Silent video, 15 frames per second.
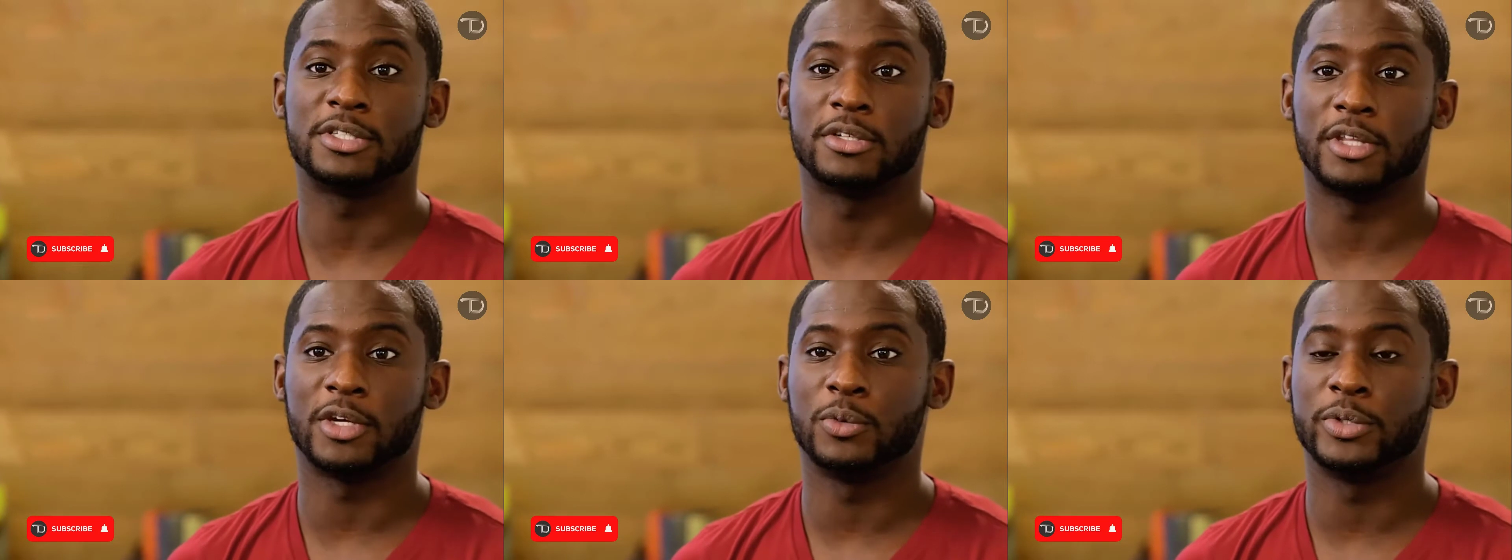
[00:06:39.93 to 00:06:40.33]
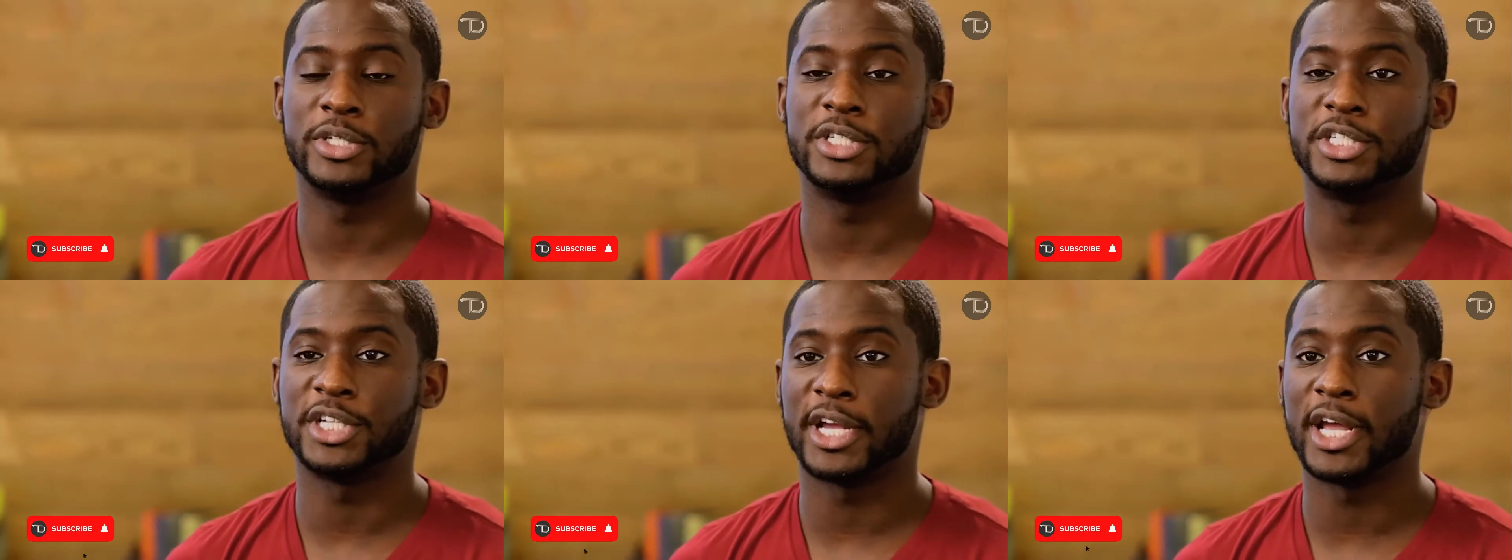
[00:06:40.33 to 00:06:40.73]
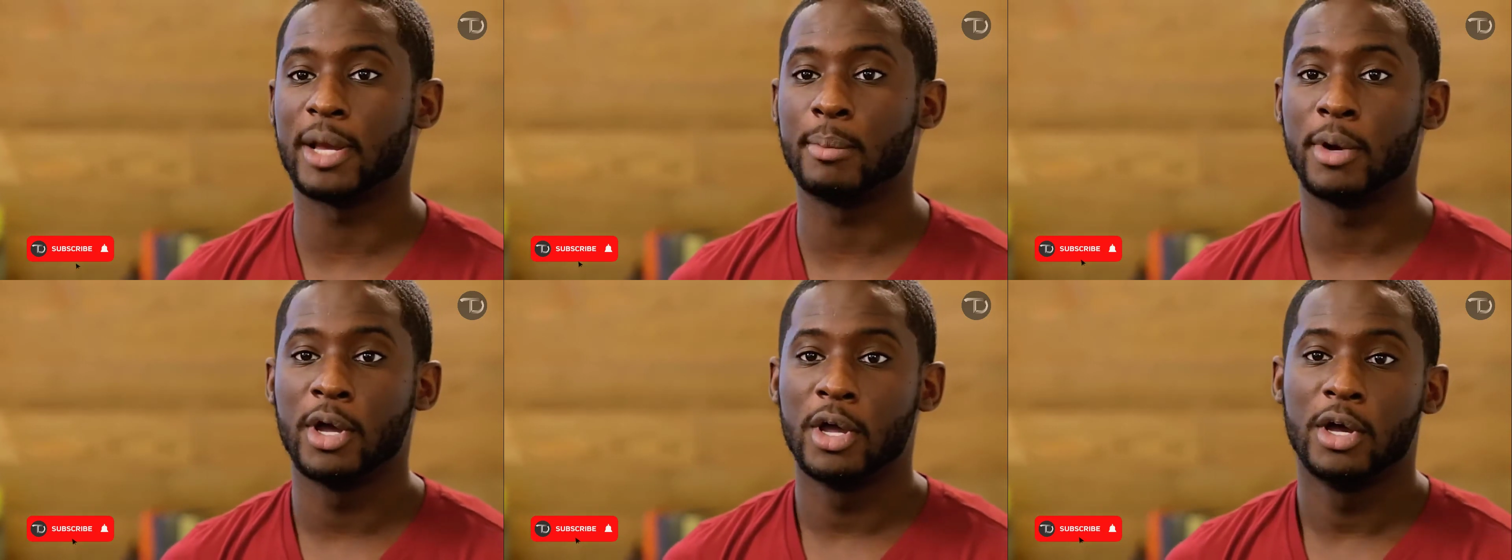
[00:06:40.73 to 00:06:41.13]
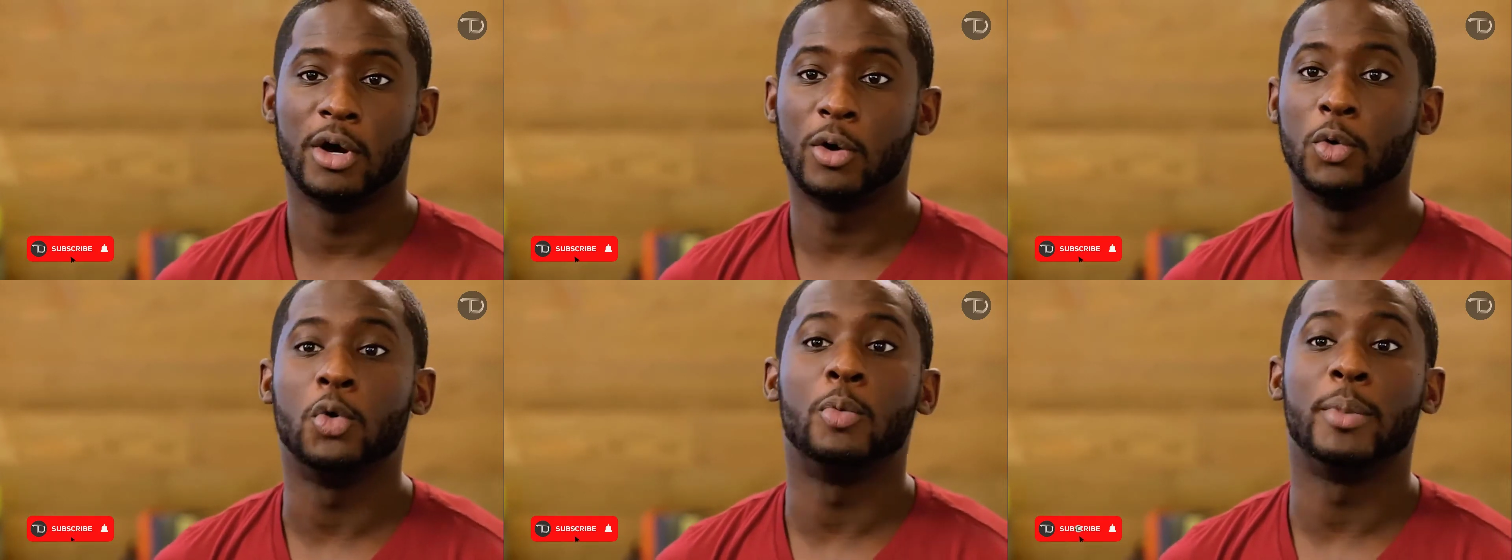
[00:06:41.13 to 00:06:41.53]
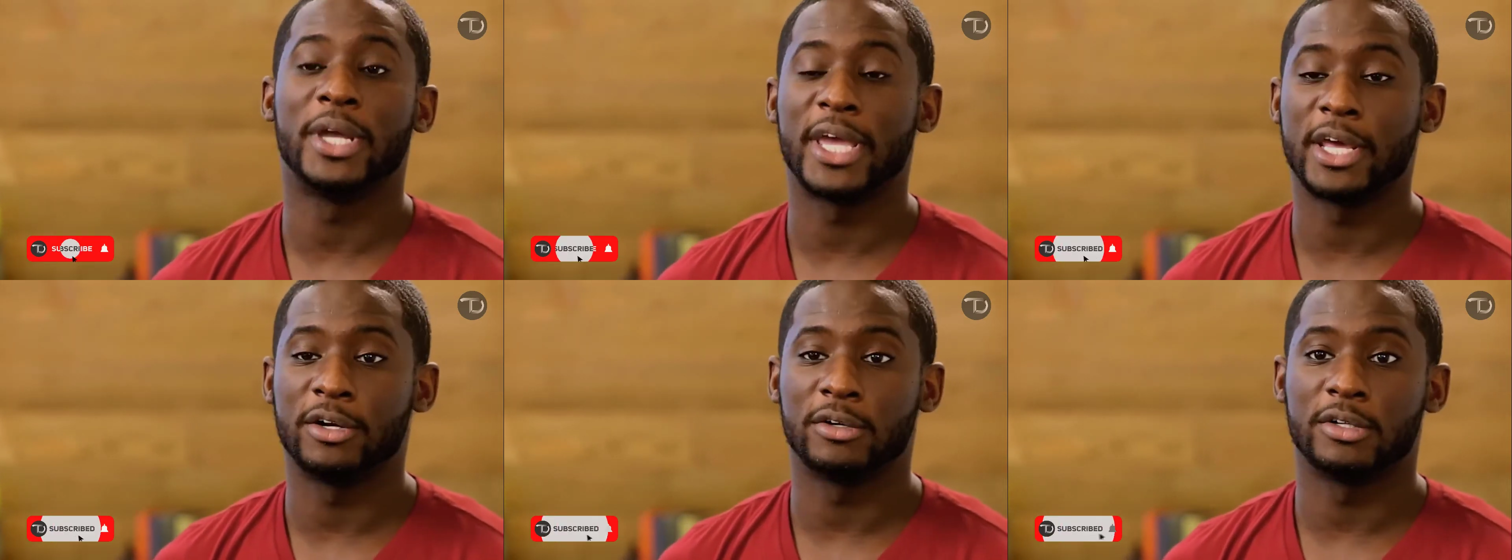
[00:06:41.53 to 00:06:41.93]
so they wouldn't jam old
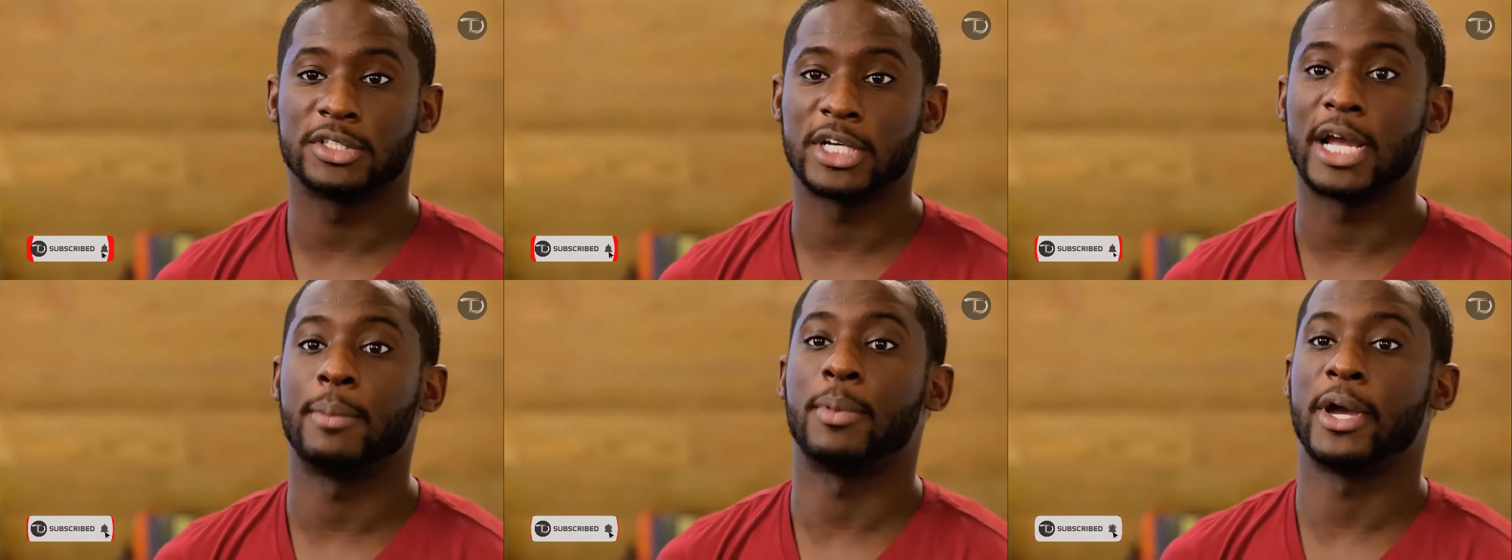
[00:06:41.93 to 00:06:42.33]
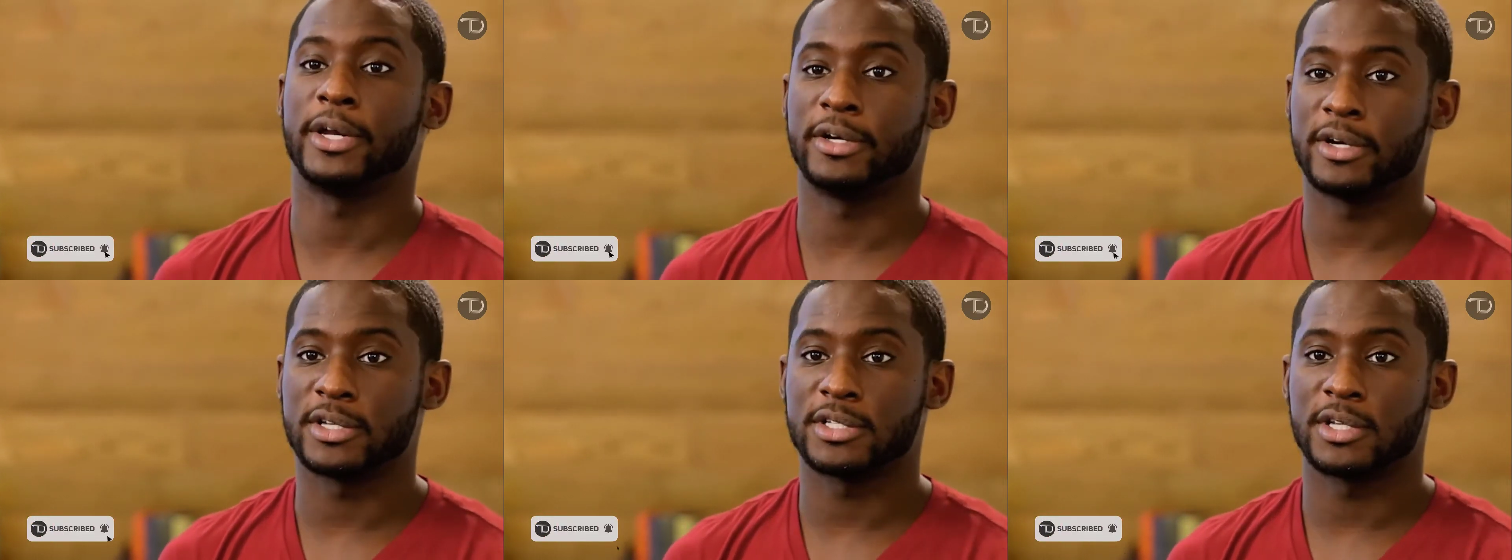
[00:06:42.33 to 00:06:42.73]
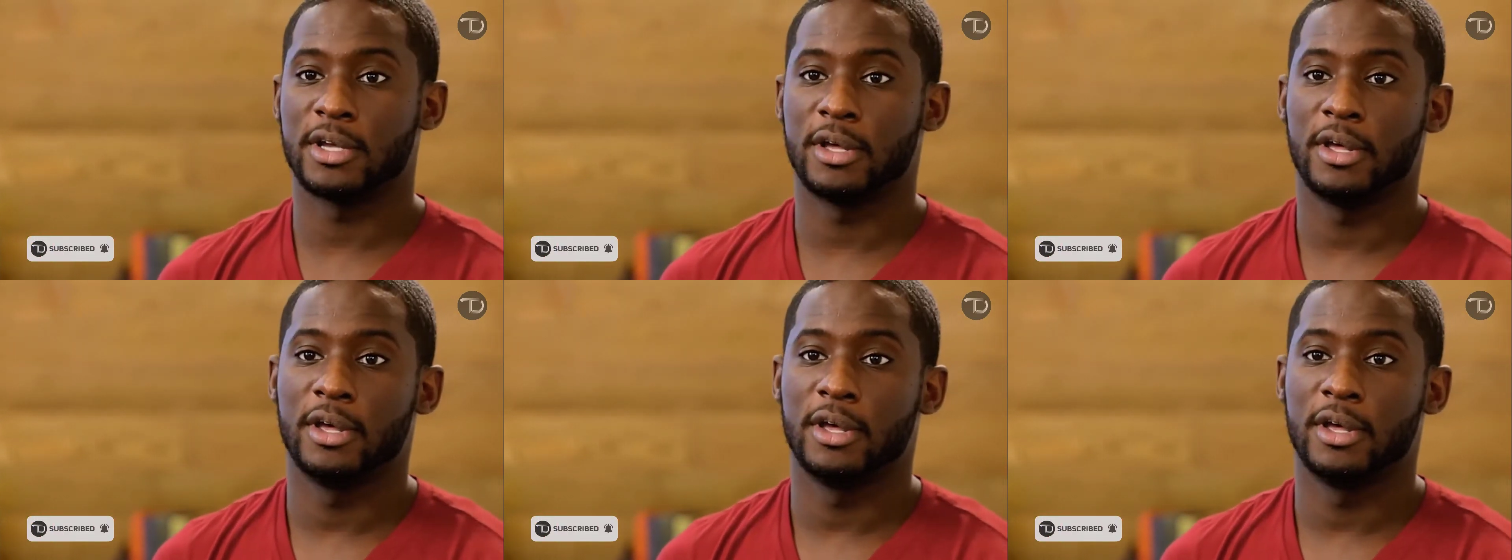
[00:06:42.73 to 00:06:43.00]
mechanical typewriters.